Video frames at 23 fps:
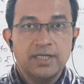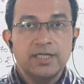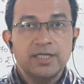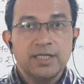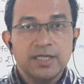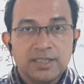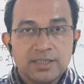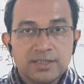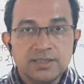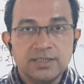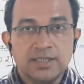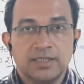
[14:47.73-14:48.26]

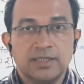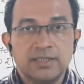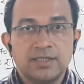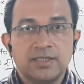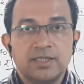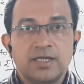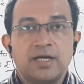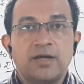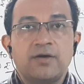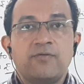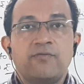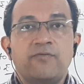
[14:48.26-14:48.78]
in the
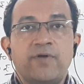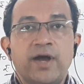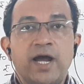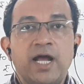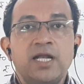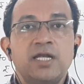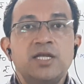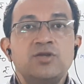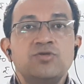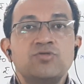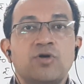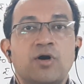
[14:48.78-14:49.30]

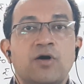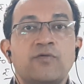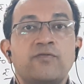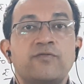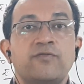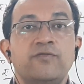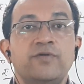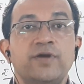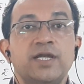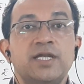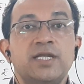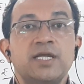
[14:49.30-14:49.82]
value of
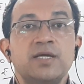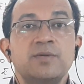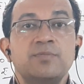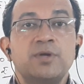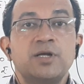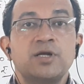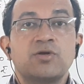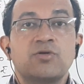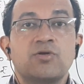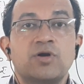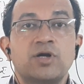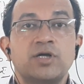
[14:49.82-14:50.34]

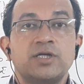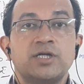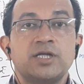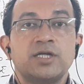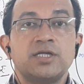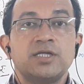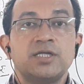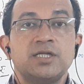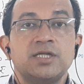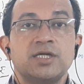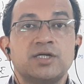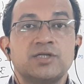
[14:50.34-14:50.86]
variable
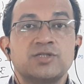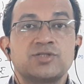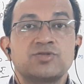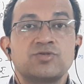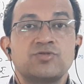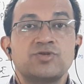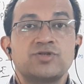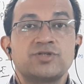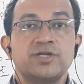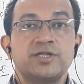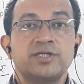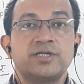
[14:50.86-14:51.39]
quantity
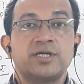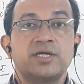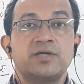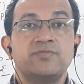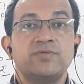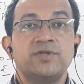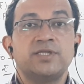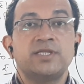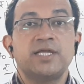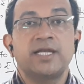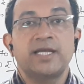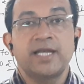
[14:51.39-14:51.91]
associated
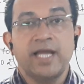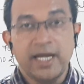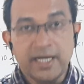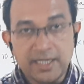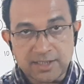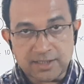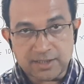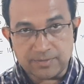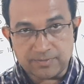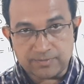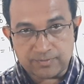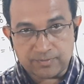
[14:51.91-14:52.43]
with an
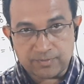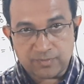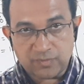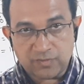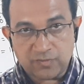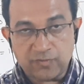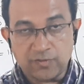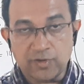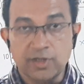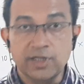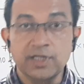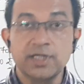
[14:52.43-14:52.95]
item
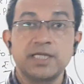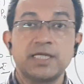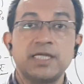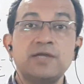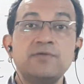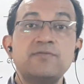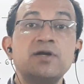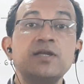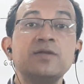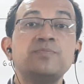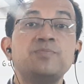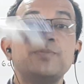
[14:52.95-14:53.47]
for a
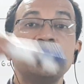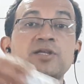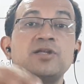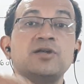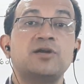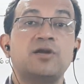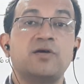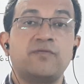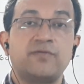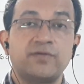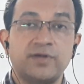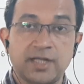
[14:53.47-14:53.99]
given
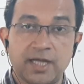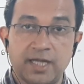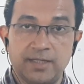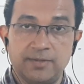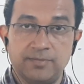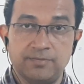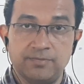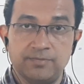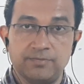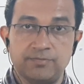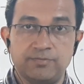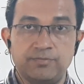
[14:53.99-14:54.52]
period of
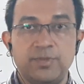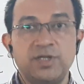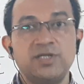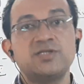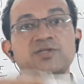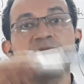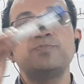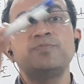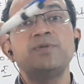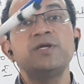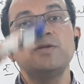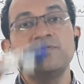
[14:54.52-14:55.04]
time
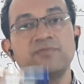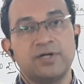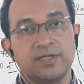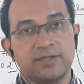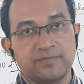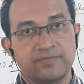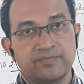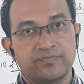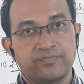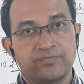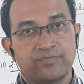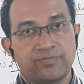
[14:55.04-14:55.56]
means P1
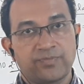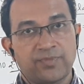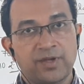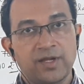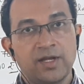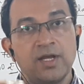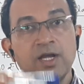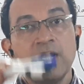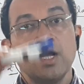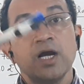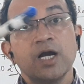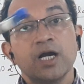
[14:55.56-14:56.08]

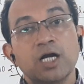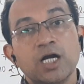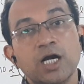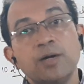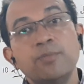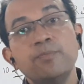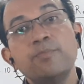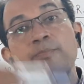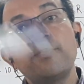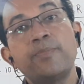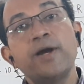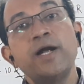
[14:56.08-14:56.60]

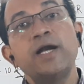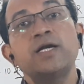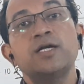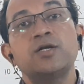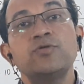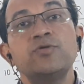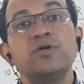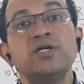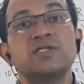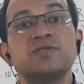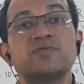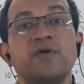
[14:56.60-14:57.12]
compared
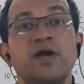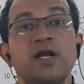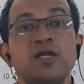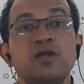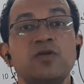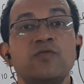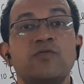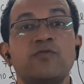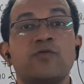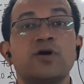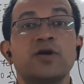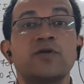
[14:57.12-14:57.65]
to its
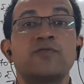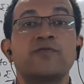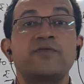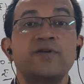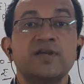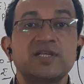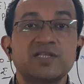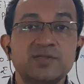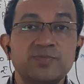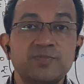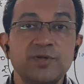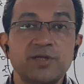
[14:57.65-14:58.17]
value for a
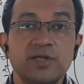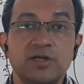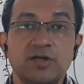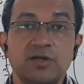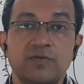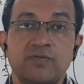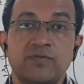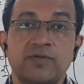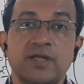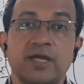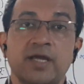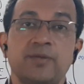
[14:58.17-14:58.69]
fixed period
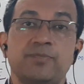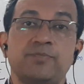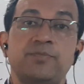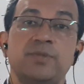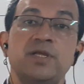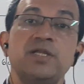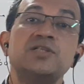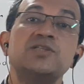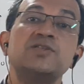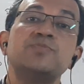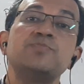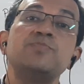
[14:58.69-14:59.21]
of time
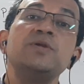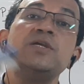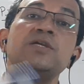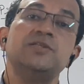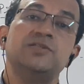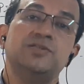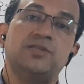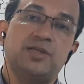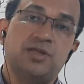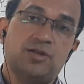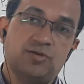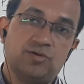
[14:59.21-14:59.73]
means
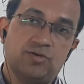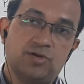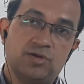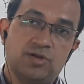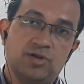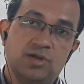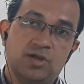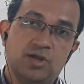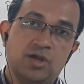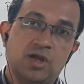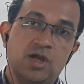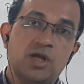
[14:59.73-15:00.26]
P0.
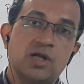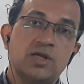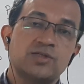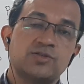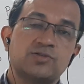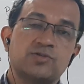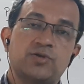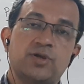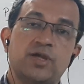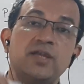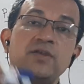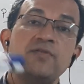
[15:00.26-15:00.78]

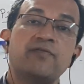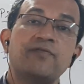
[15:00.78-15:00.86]
So in